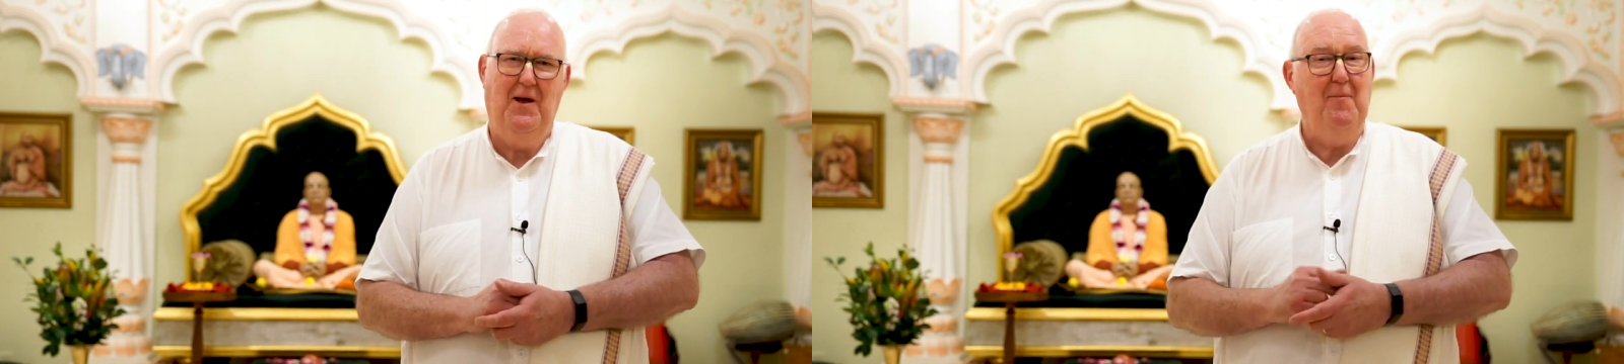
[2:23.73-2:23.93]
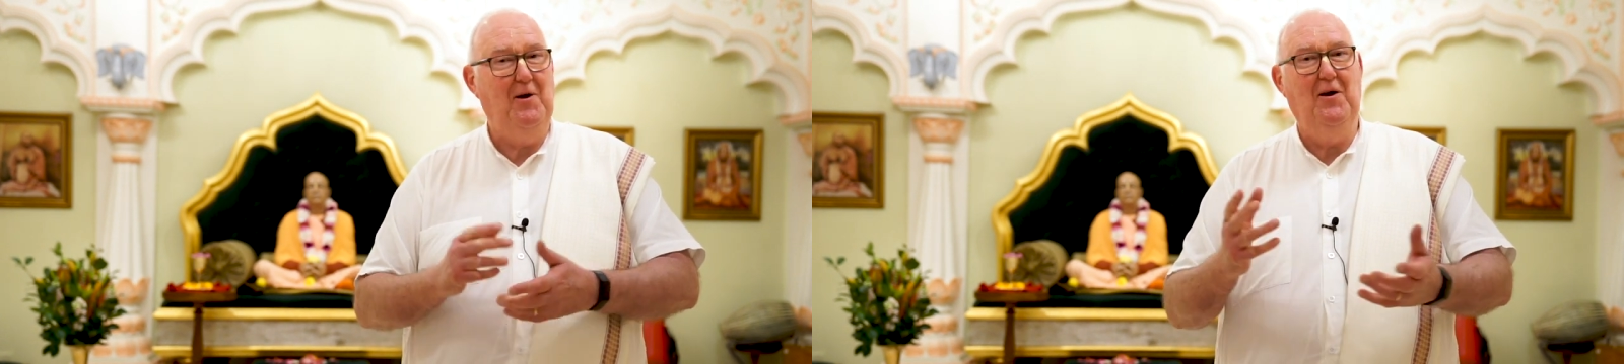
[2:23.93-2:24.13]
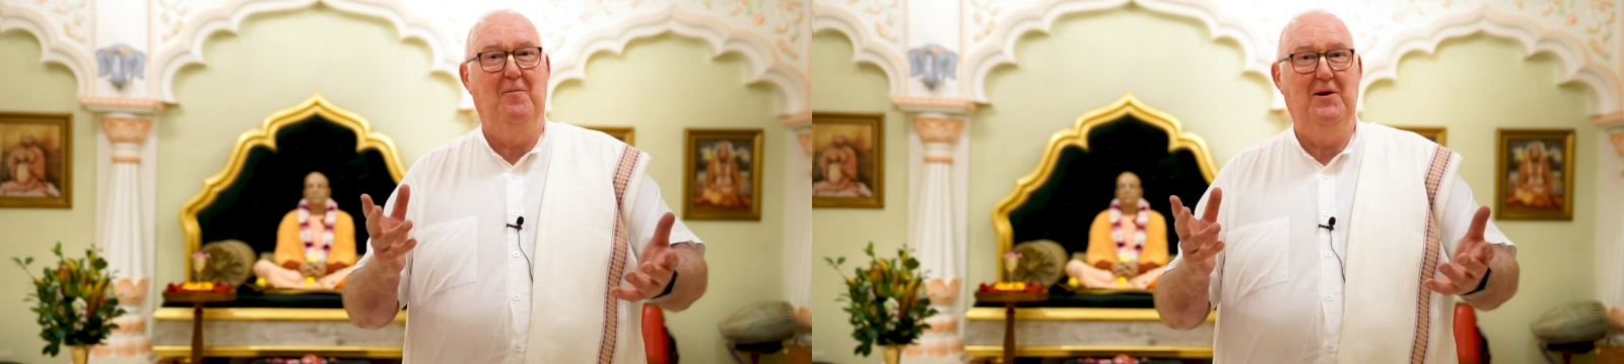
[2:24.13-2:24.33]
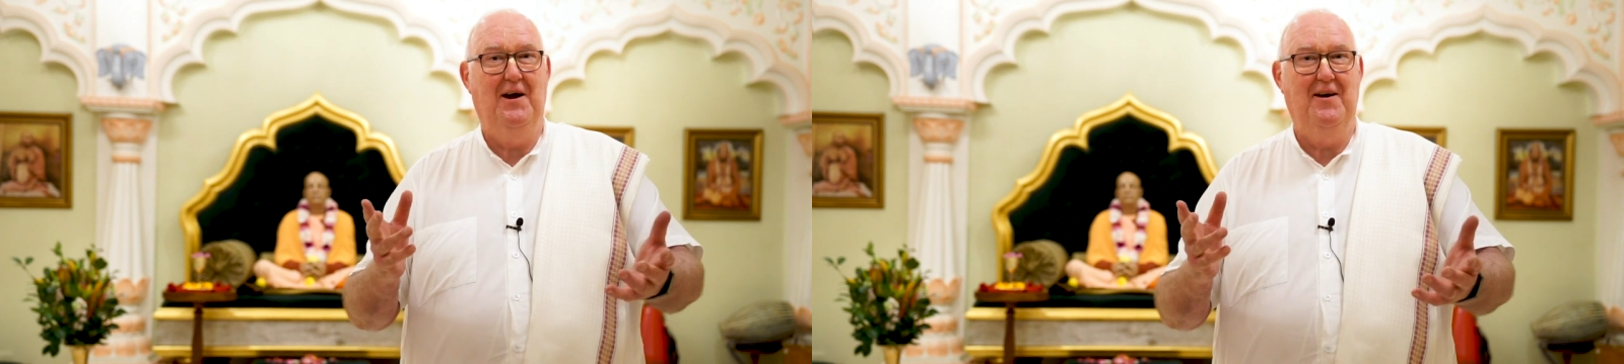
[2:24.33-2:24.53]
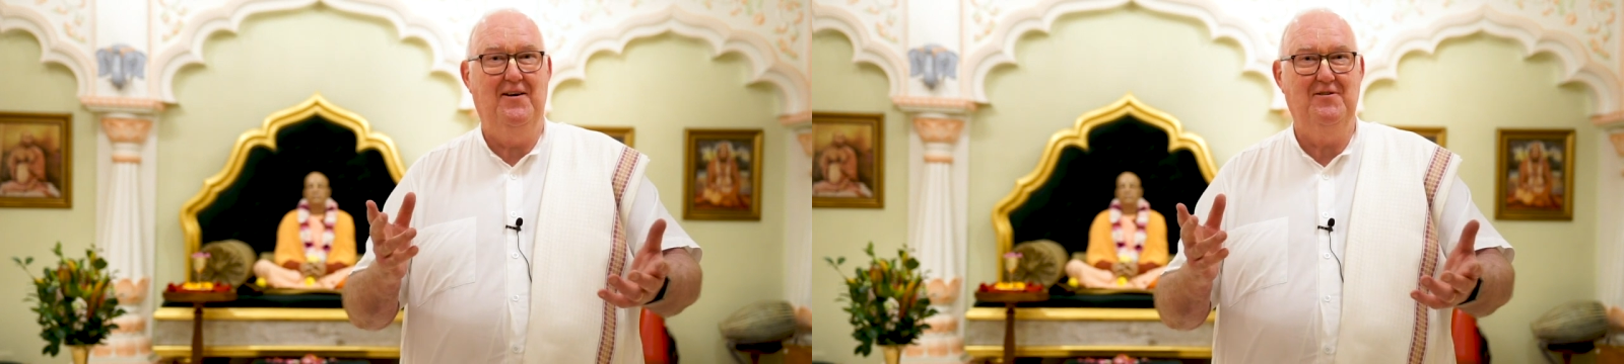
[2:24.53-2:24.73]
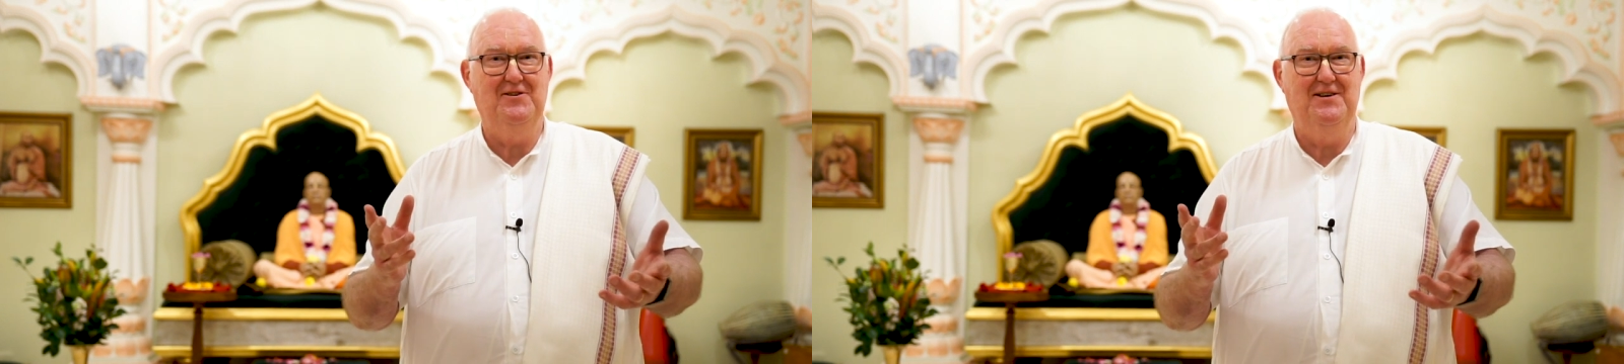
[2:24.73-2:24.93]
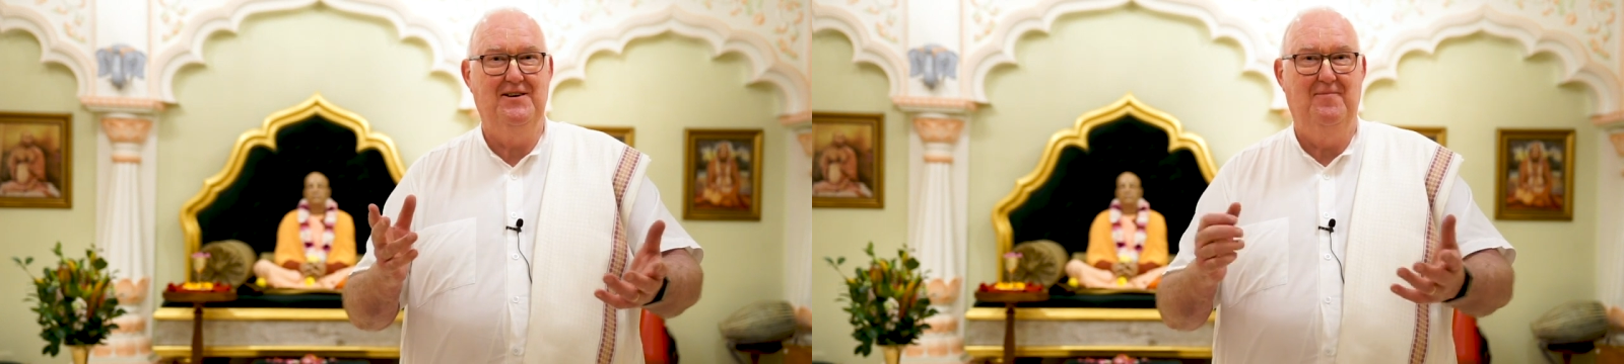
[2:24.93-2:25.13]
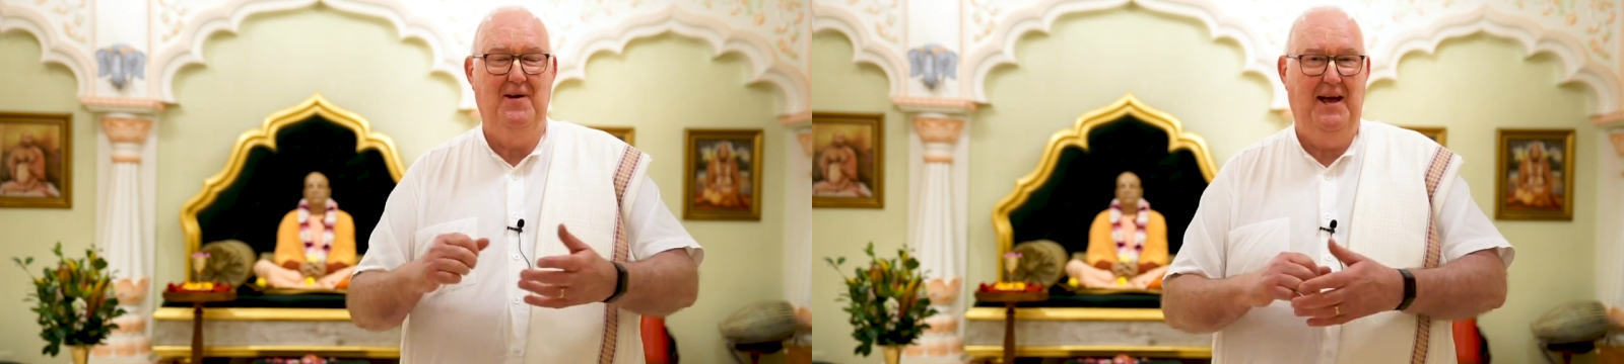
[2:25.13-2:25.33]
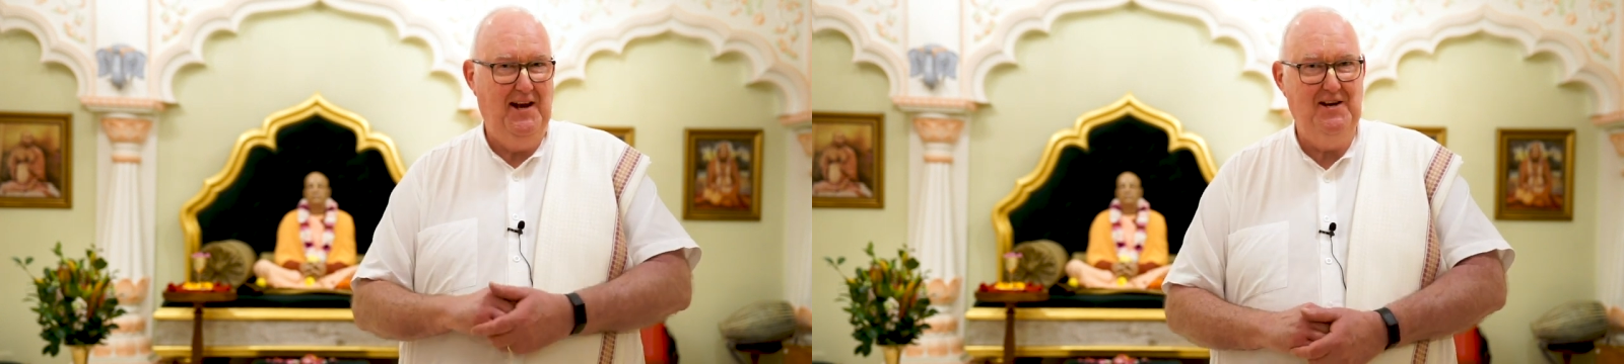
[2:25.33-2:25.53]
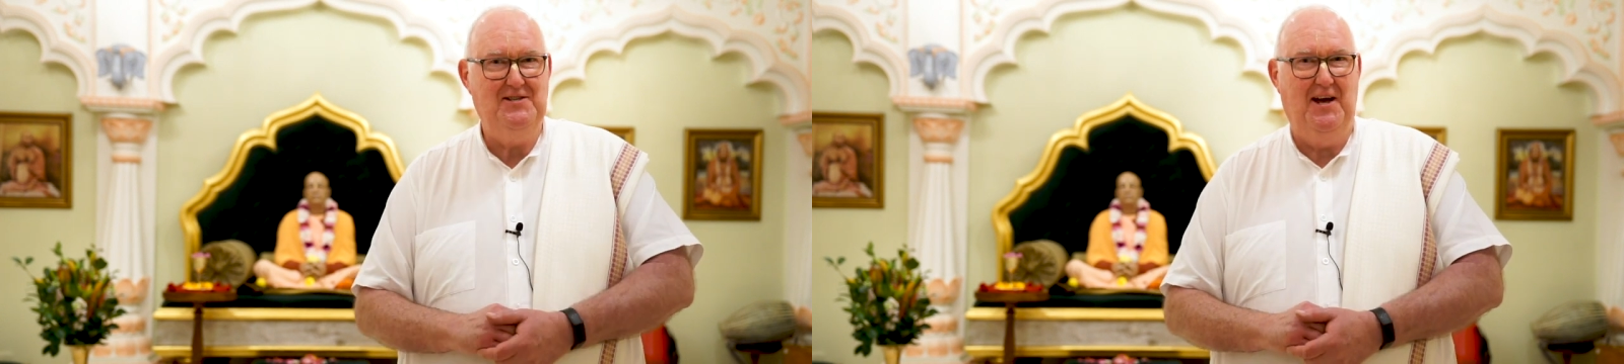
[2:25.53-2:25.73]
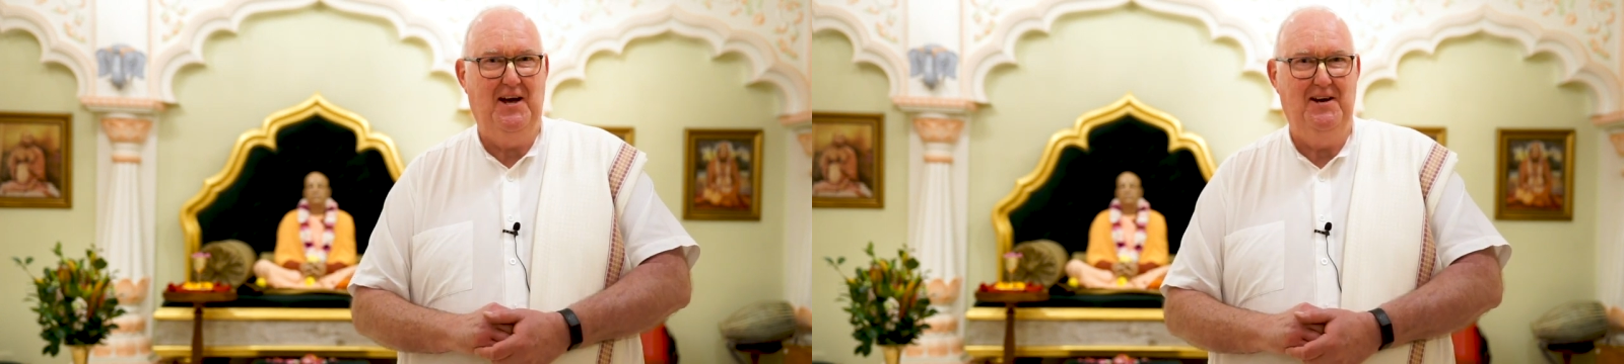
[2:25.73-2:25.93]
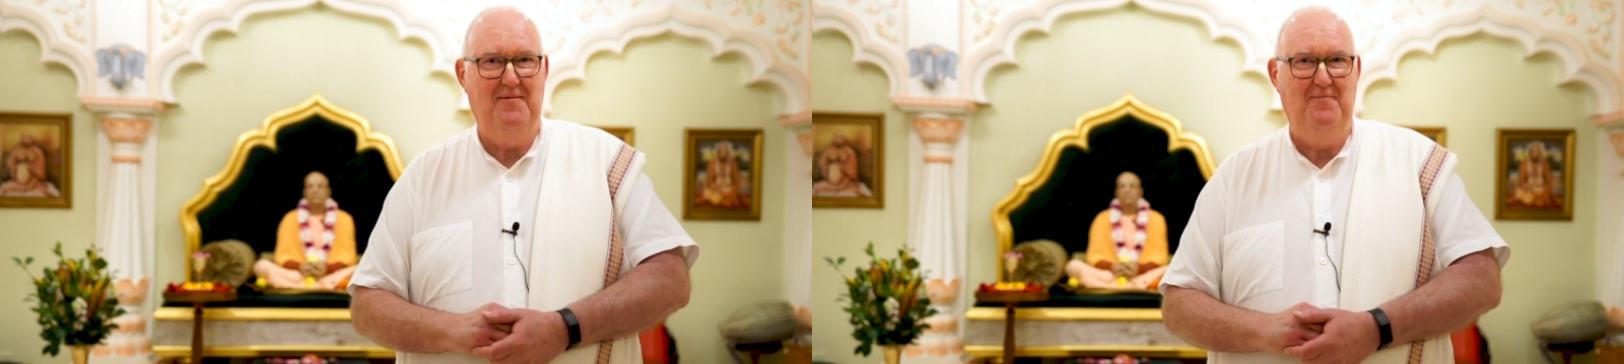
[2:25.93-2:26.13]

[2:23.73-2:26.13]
I'm going to be a Hare Krishna. And he stayed.